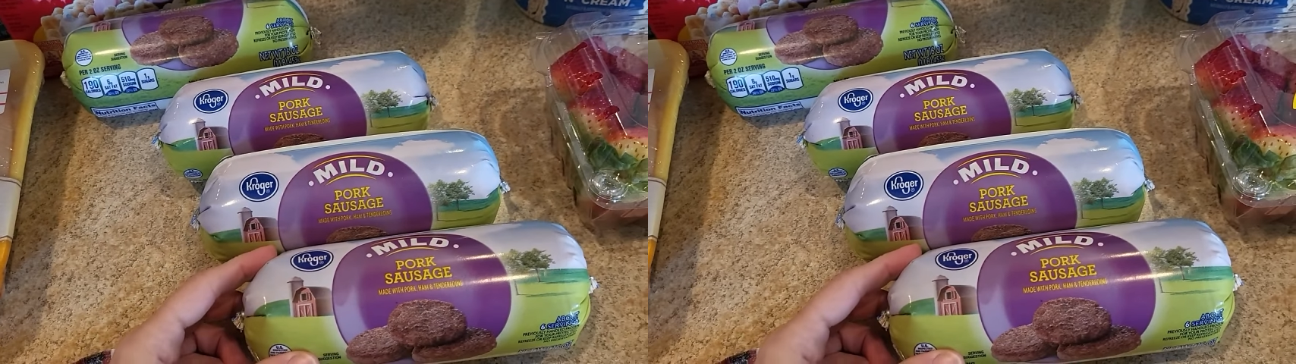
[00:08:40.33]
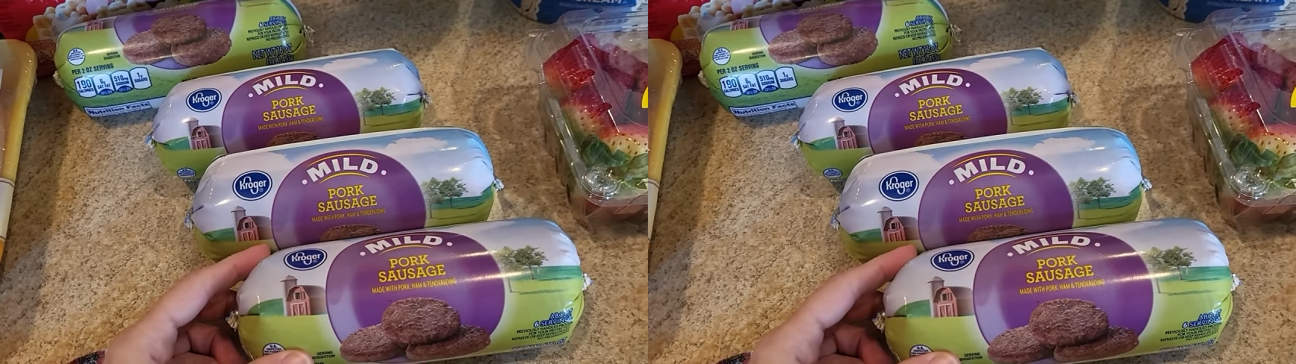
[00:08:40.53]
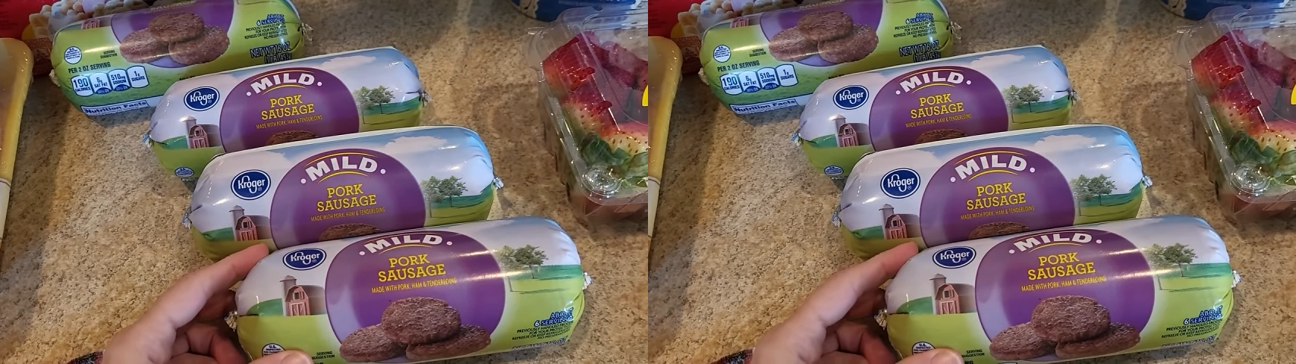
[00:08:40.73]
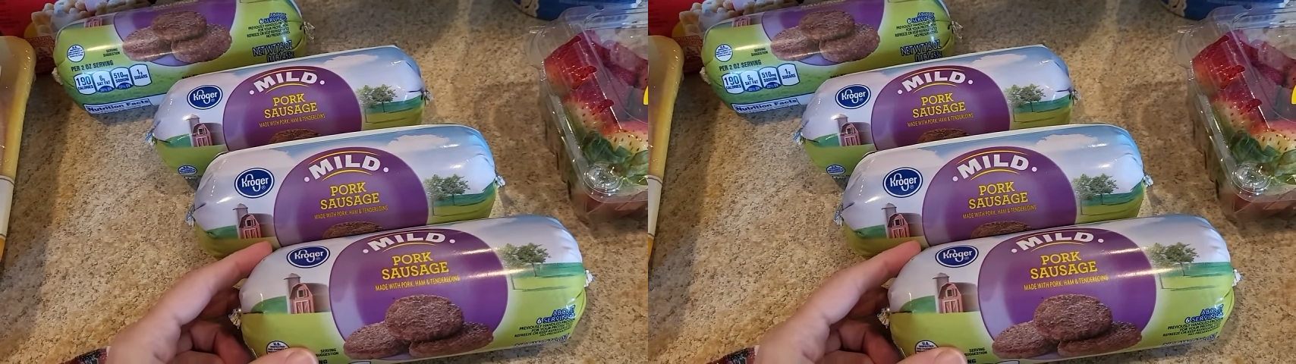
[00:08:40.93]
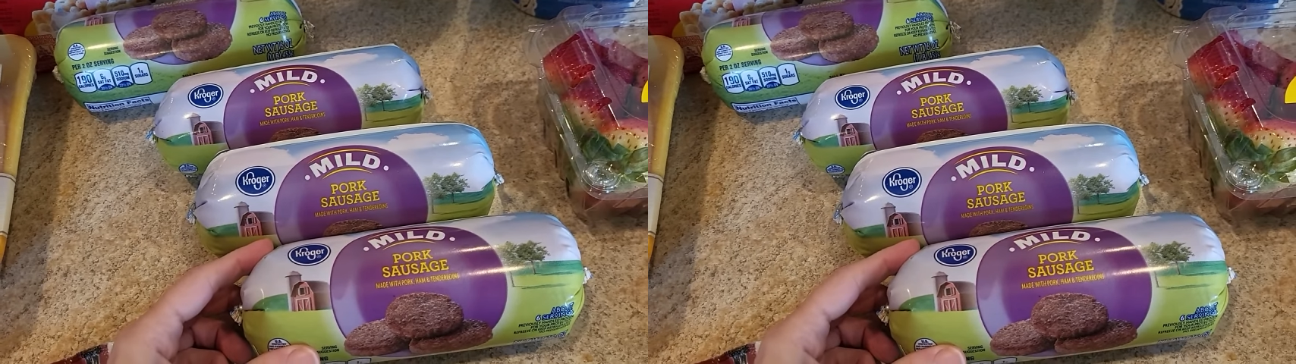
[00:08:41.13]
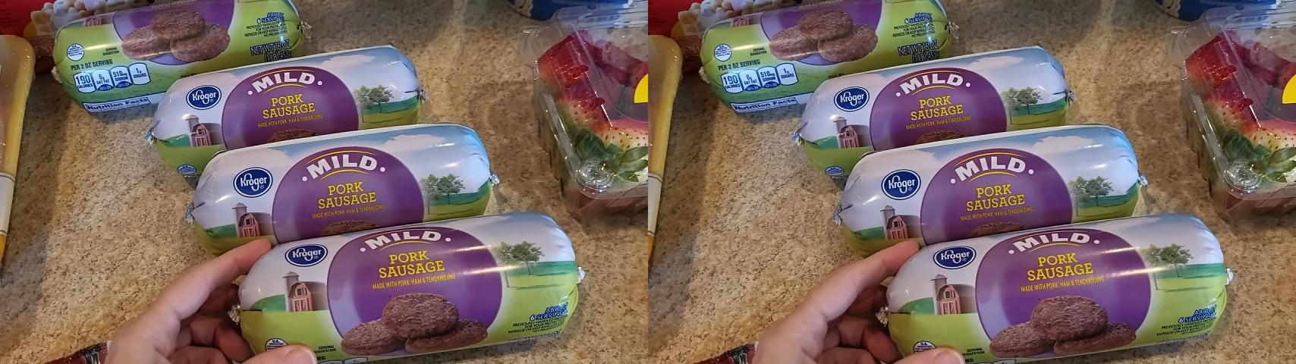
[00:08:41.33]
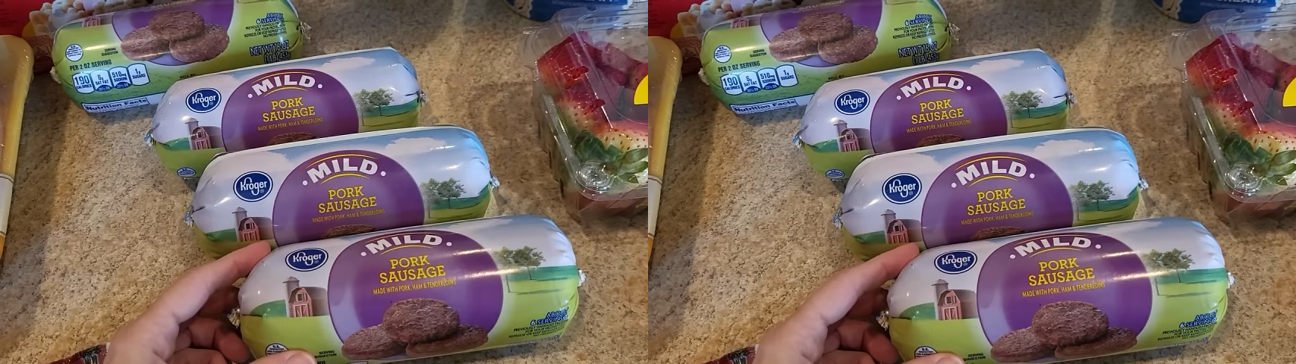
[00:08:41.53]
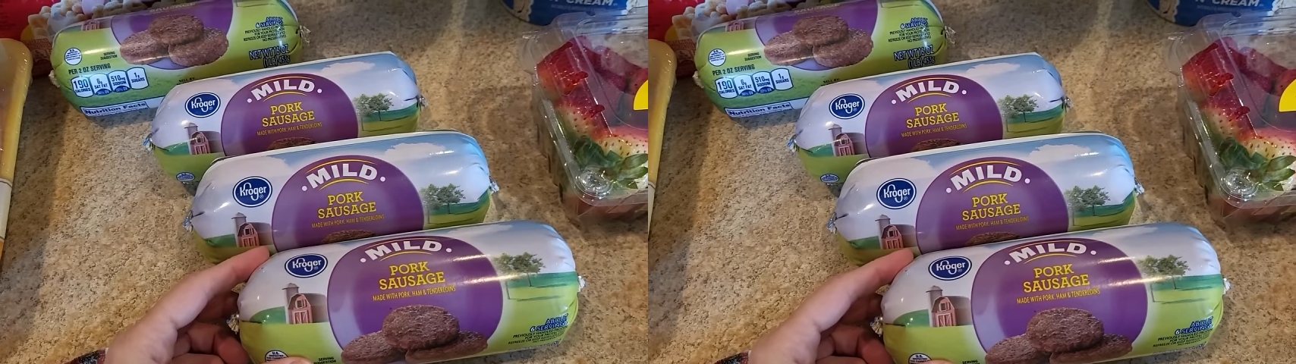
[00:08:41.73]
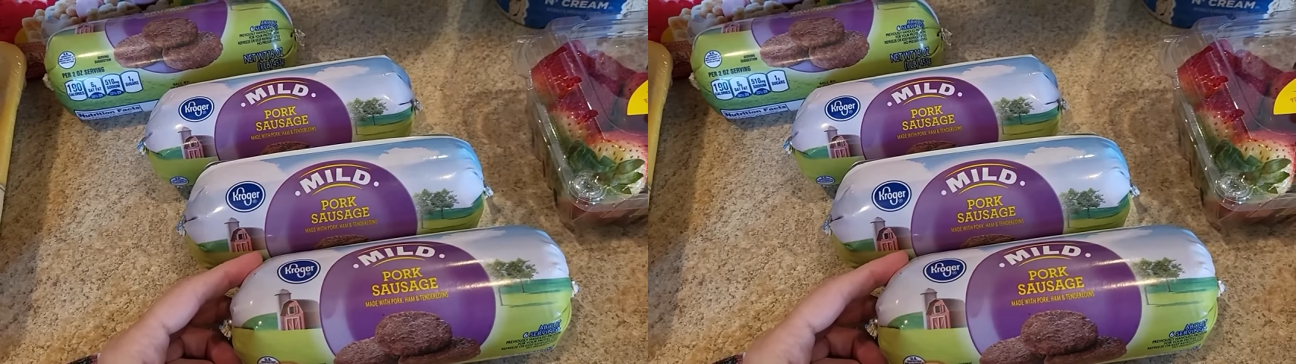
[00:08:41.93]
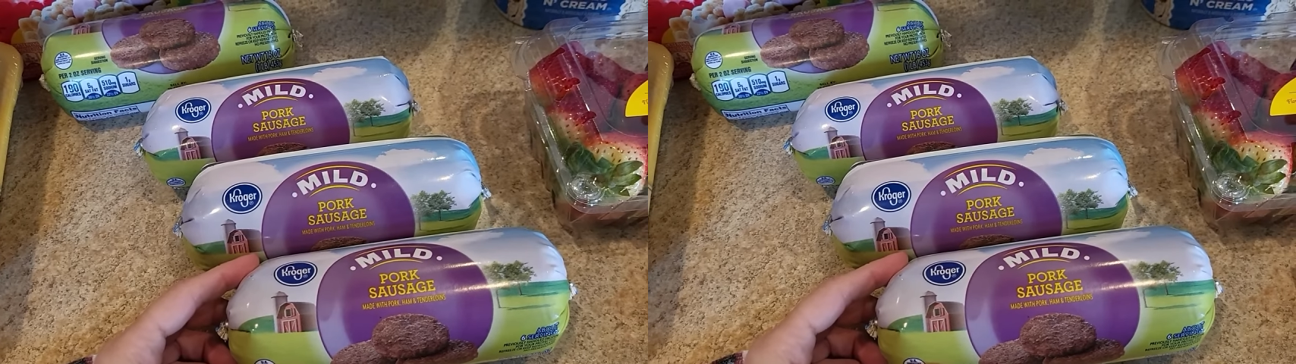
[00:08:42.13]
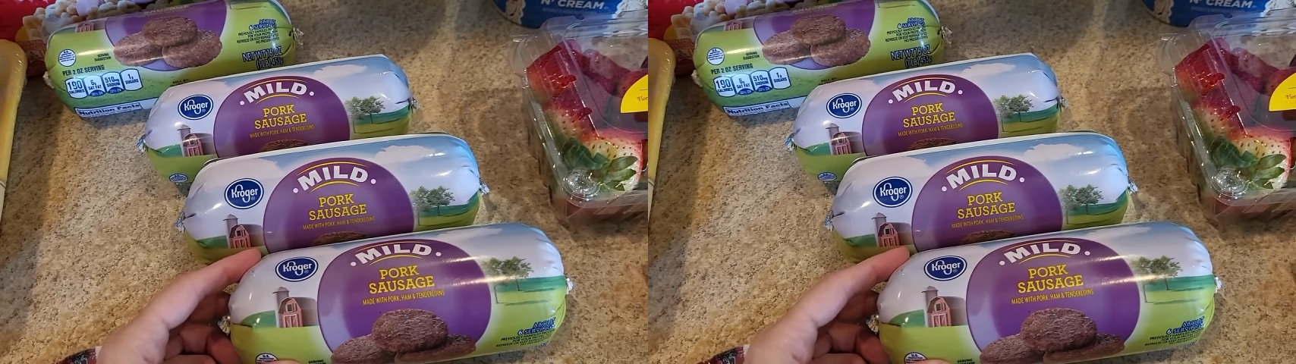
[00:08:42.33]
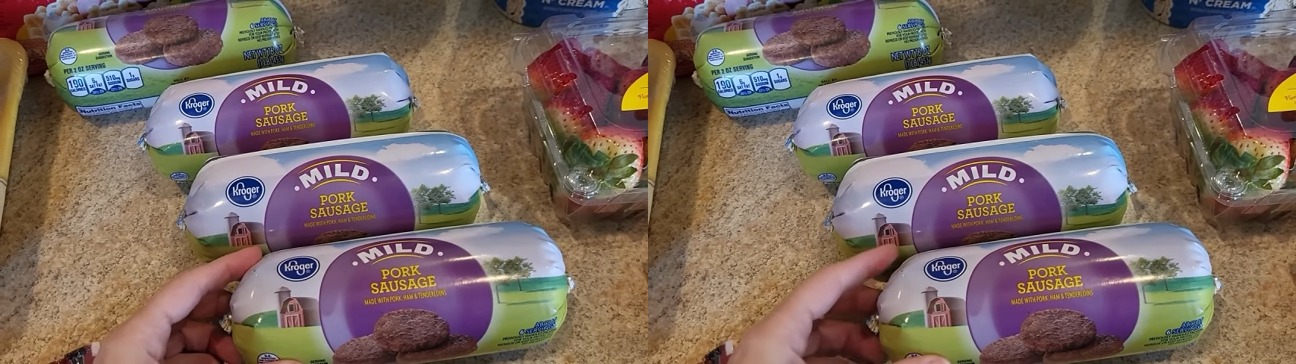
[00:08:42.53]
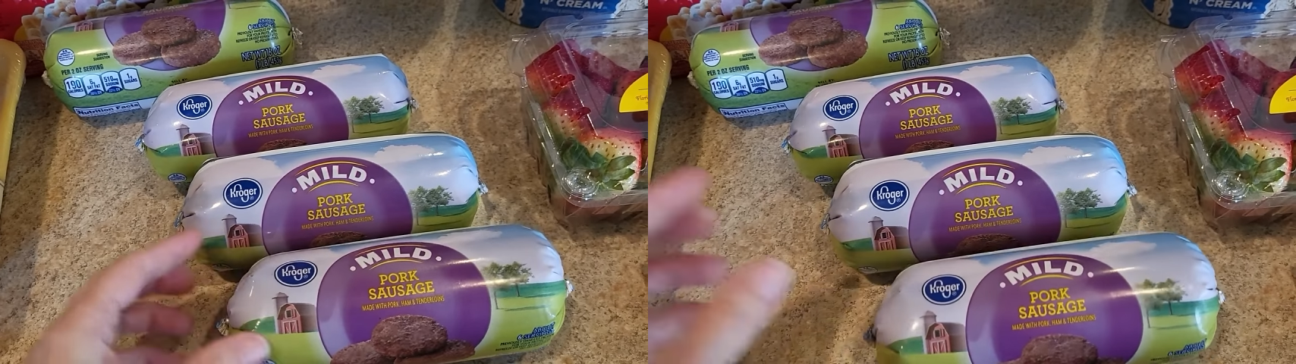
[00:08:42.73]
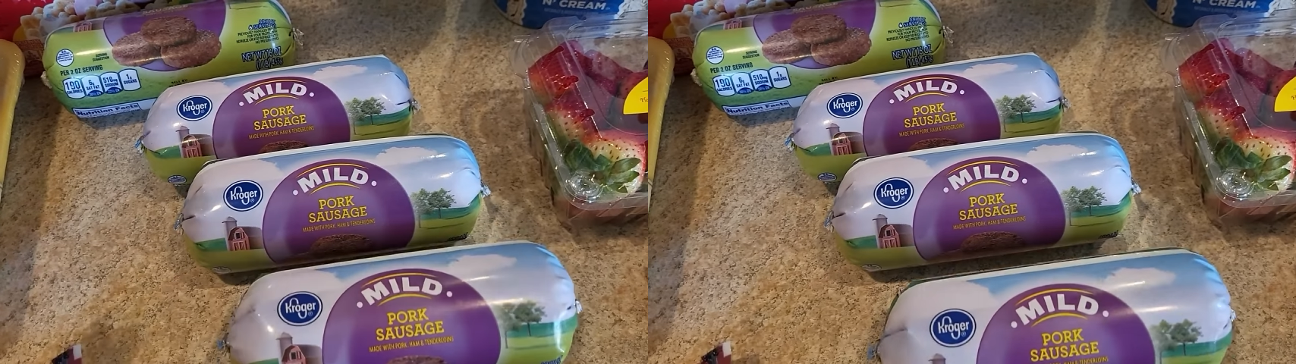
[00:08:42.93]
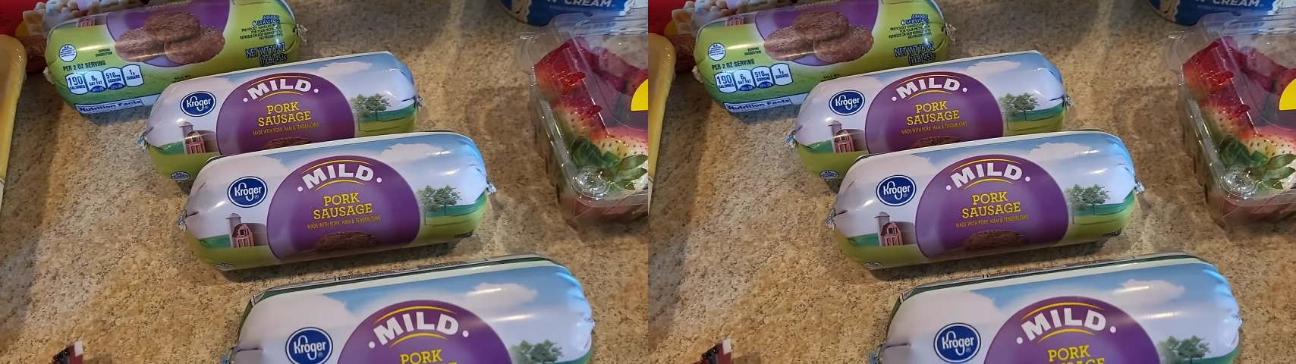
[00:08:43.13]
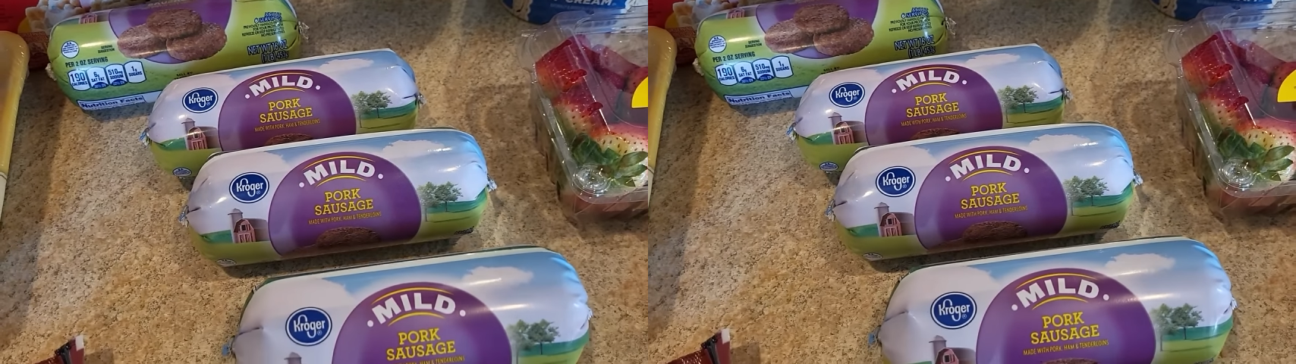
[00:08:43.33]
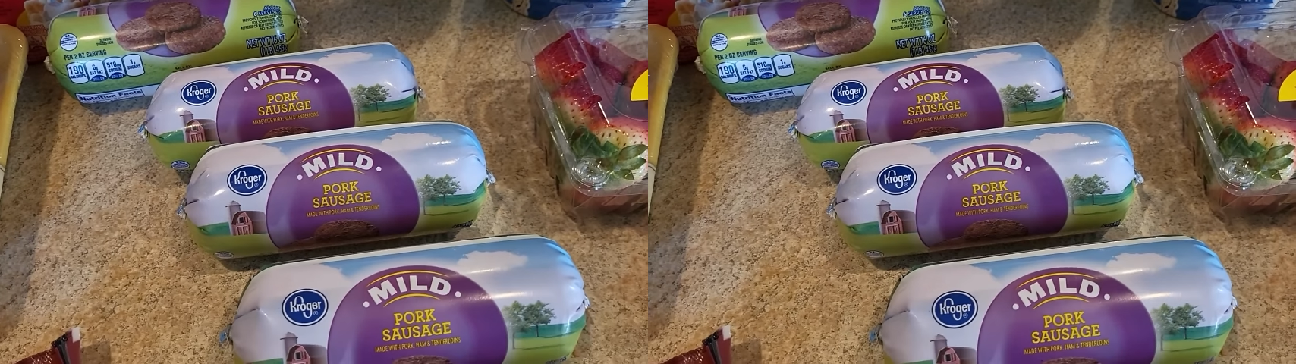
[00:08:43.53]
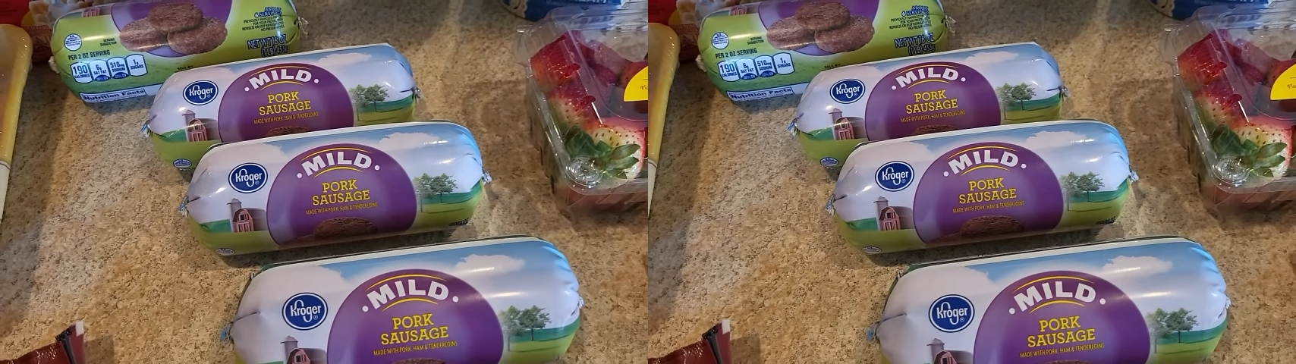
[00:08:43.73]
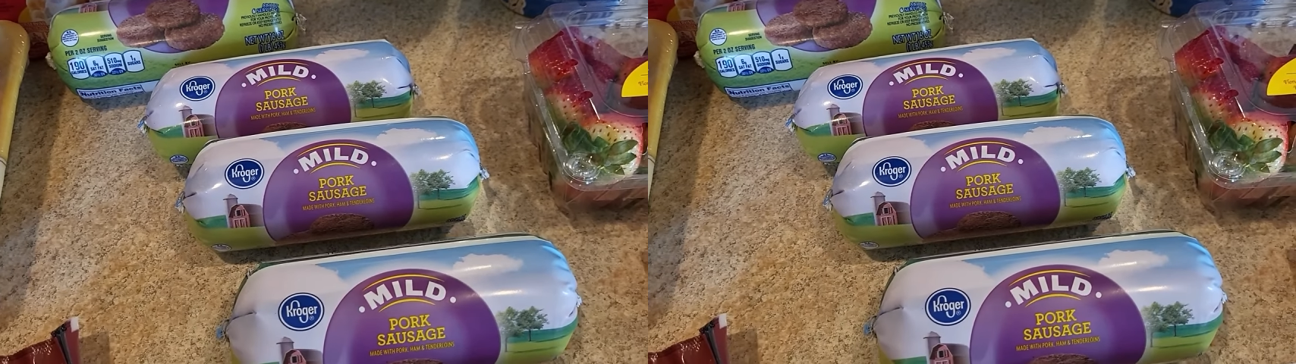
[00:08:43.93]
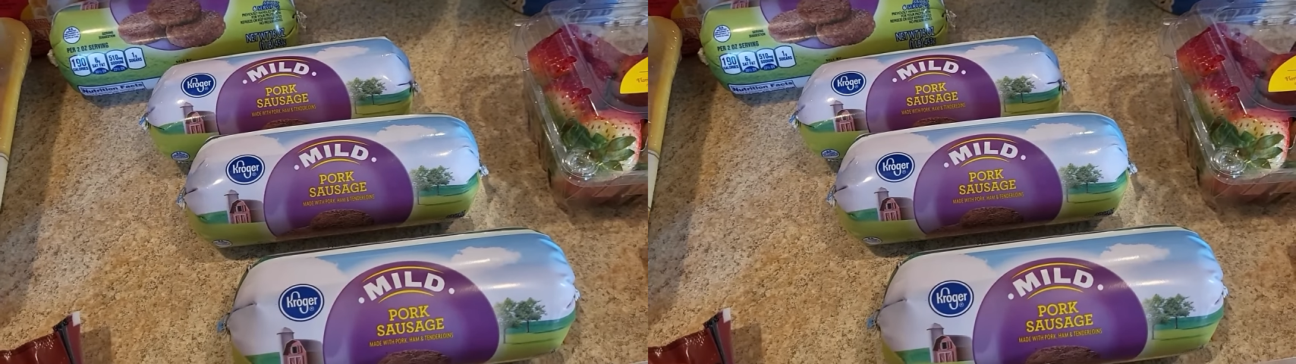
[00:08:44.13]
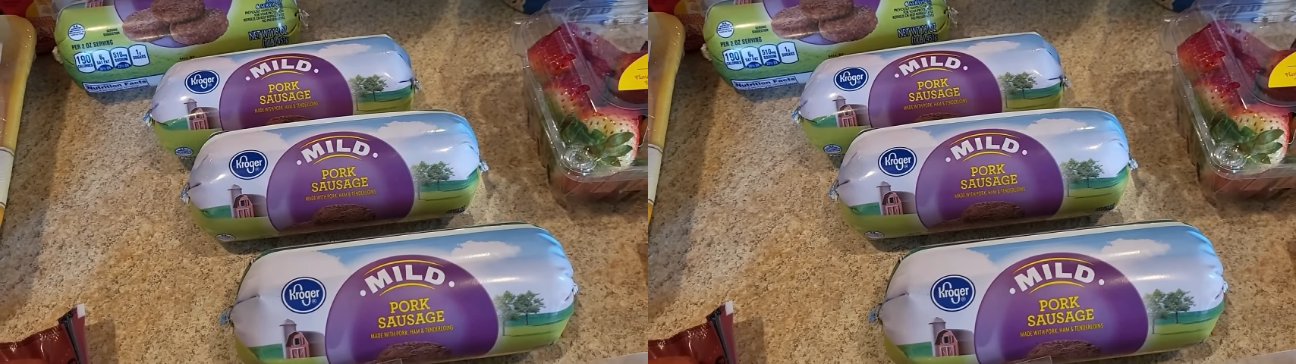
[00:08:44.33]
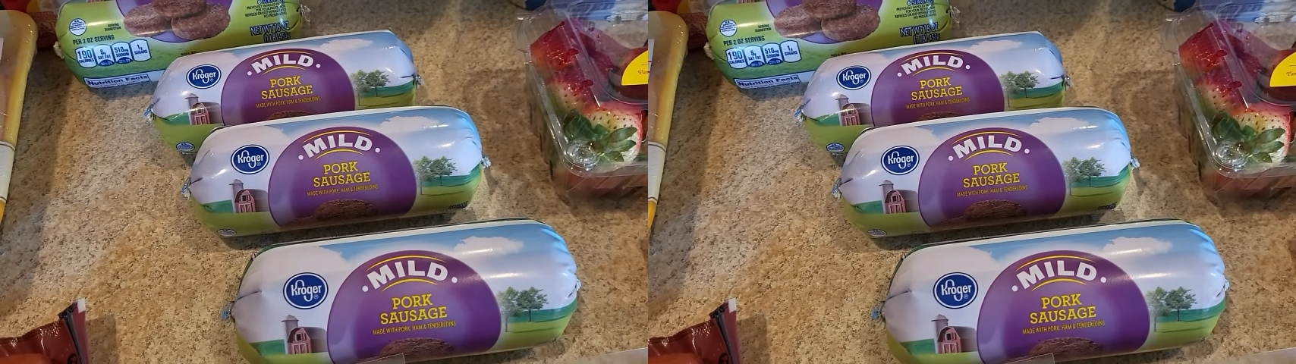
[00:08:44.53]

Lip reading: Nobody's mouth can be seen.